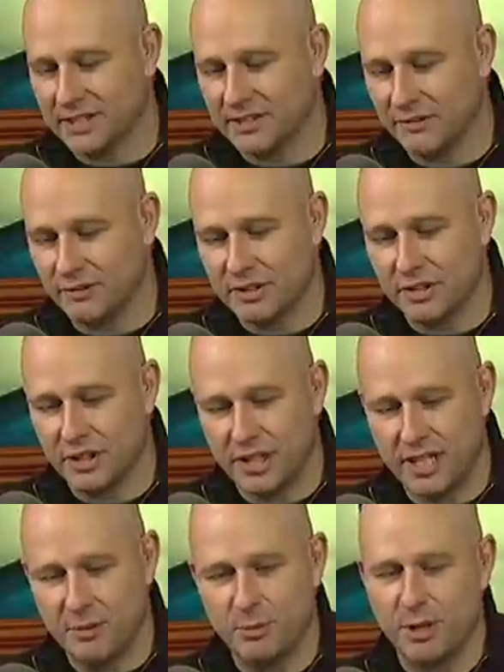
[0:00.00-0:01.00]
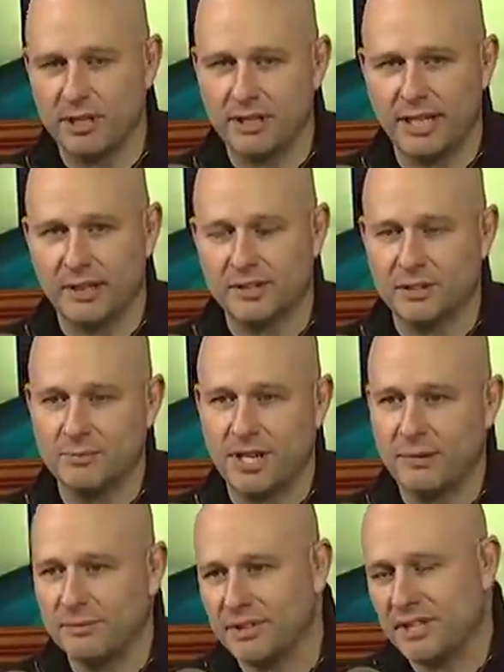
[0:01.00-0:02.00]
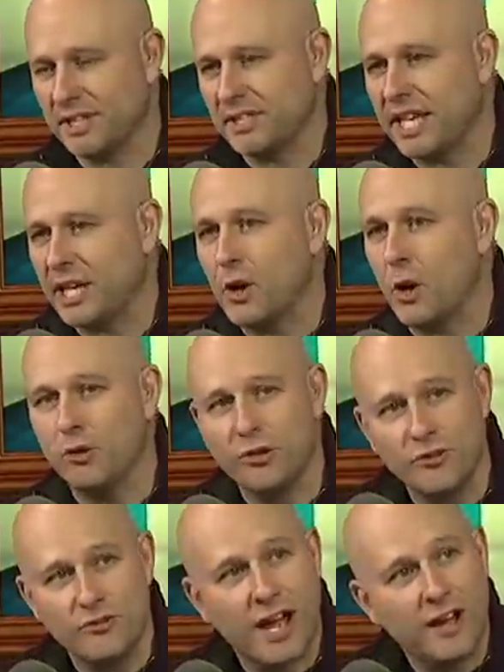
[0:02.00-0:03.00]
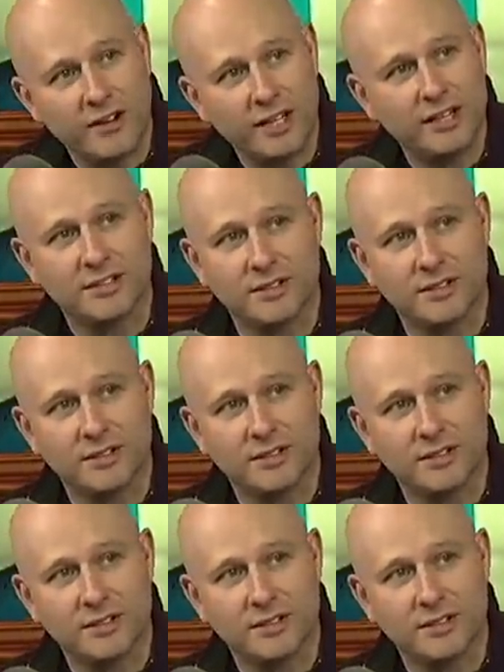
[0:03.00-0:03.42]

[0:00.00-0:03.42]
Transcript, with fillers: a sleeveless hoodie, but you know sometimes it's getting cold in the valley,